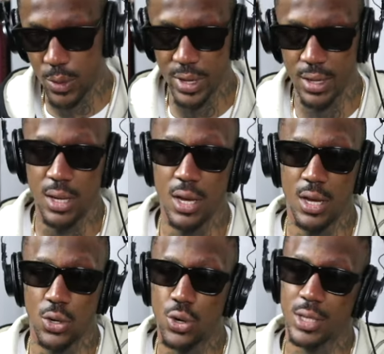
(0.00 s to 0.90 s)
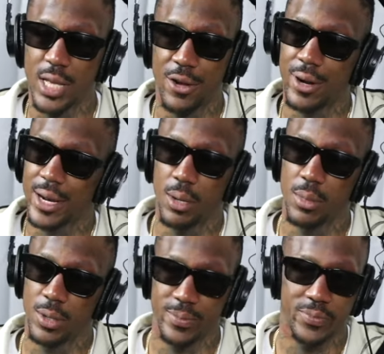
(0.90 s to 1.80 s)
while we doing our thing right now,
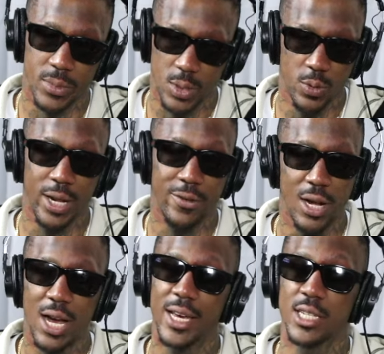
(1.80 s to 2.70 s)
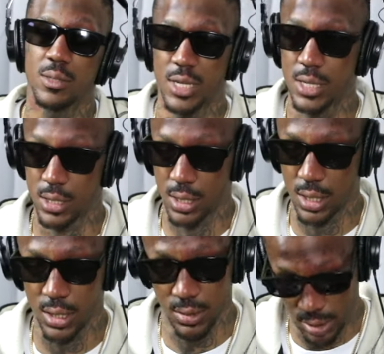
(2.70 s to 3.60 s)
but whatever. I'll catch him another time.